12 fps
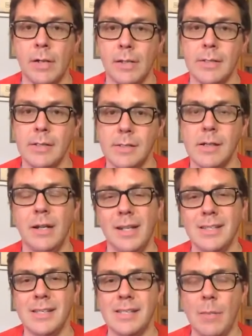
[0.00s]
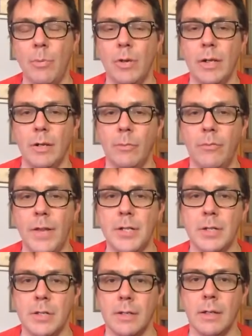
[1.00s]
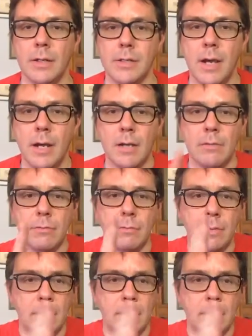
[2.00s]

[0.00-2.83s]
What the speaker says: It's a separate little feature that is kind of